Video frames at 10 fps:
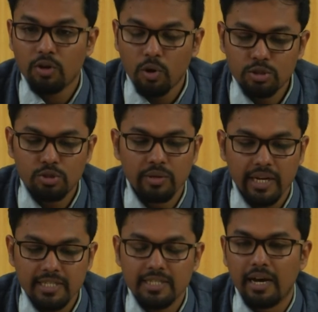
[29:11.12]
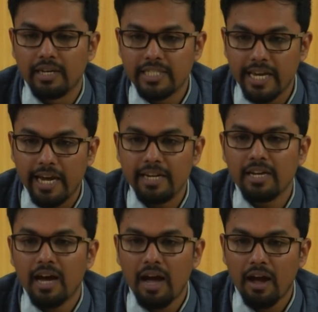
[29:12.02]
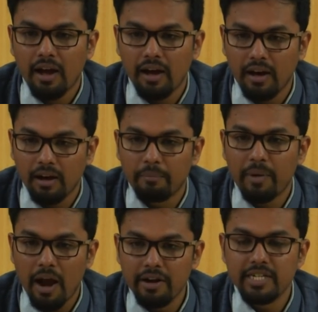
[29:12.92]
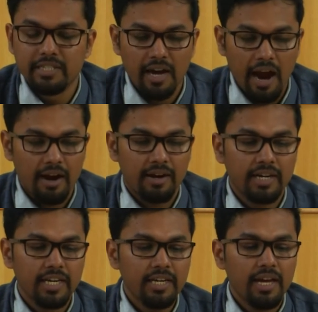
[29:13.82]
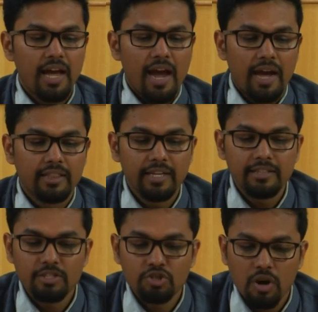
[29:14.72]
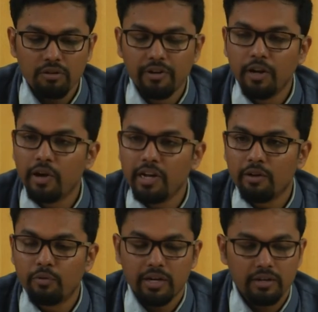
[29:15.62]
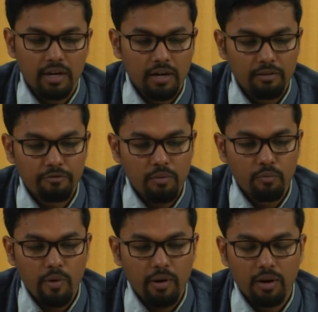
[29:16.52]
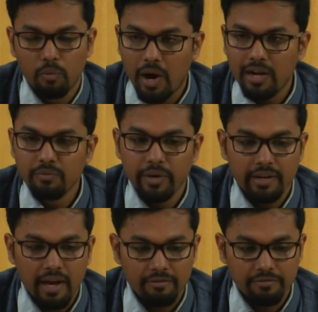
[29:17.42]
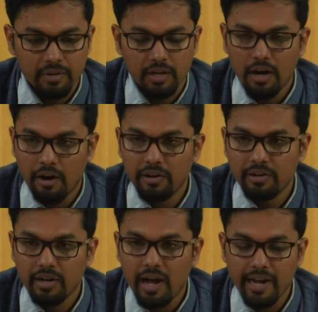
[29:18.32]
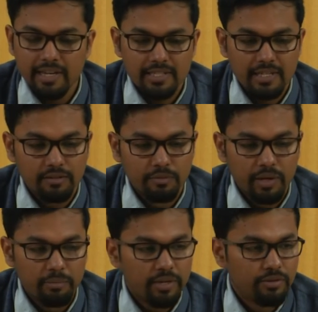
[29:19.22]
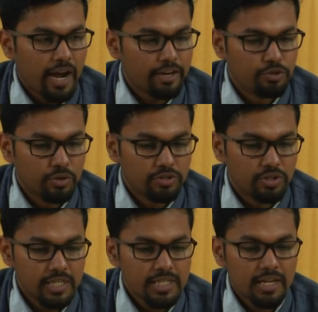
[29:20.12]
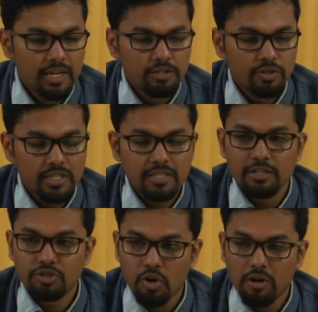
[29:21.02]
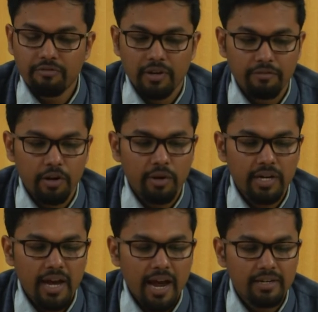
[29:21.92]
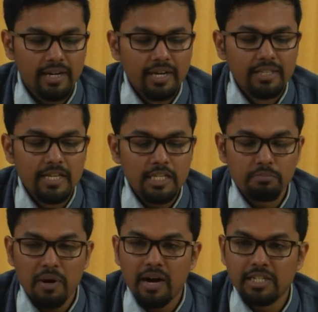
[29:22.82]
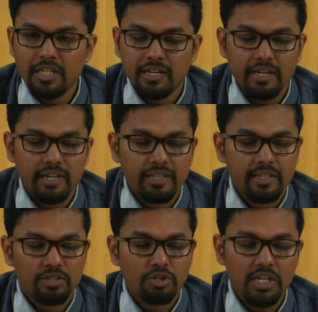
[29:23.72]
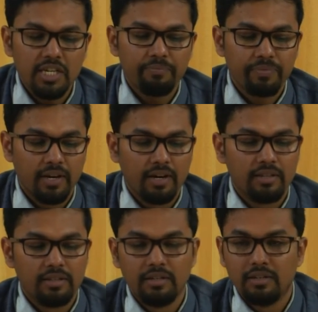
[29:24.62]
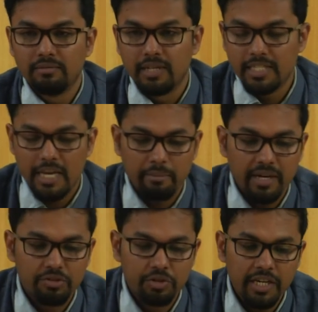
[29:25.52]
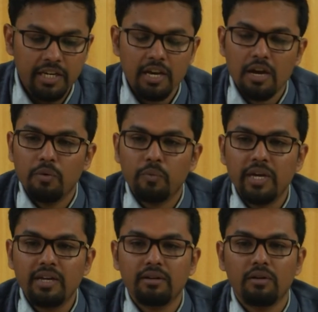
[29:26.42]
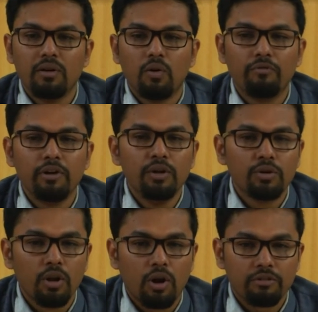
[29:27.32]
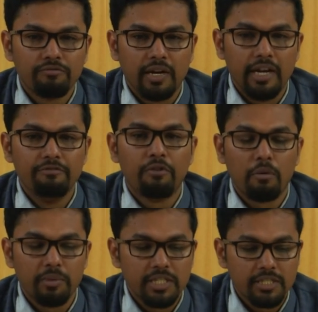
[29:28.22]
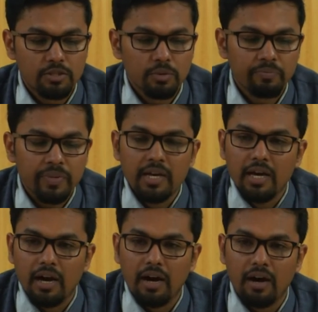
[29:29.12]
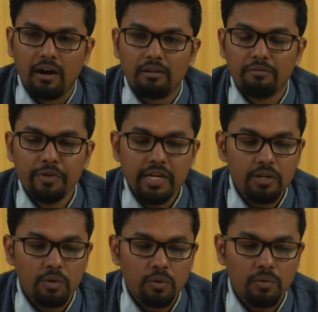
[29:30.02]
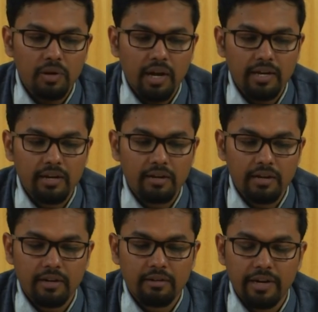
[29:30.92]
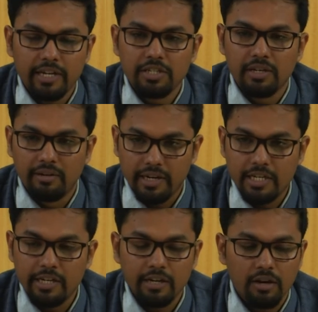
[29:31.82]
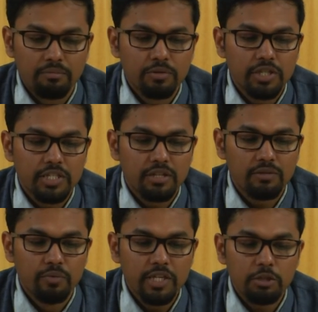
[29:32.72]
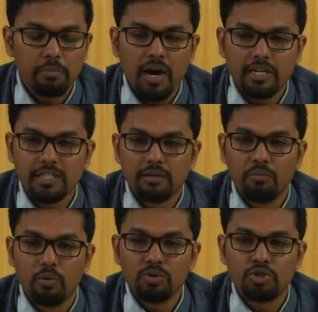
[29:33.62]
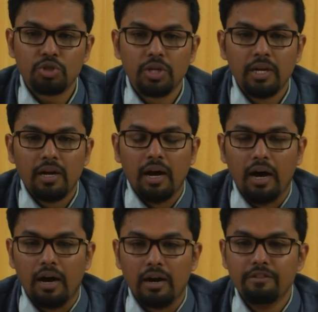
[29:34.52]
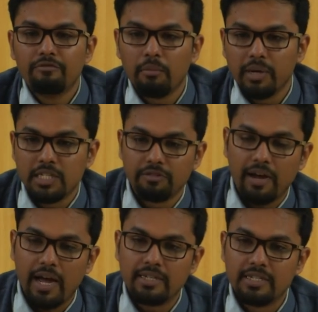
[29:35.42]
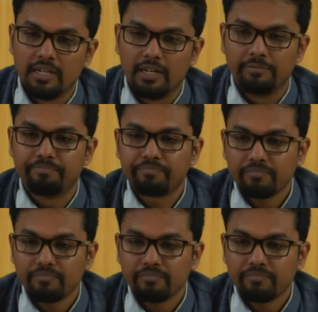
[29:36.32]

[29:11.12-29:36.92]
also gets a second uh, priority in the hierarchy and then the strong fellow area what uh, from uh, 1 we have uh, our eyes will be dragged towards this. So, this is the strong fellow area and this part generally in the 3 uh, the uh, segment 3 we overlook lot of information. So, we know in a, in a rectilinear composition which parts are most informative and um,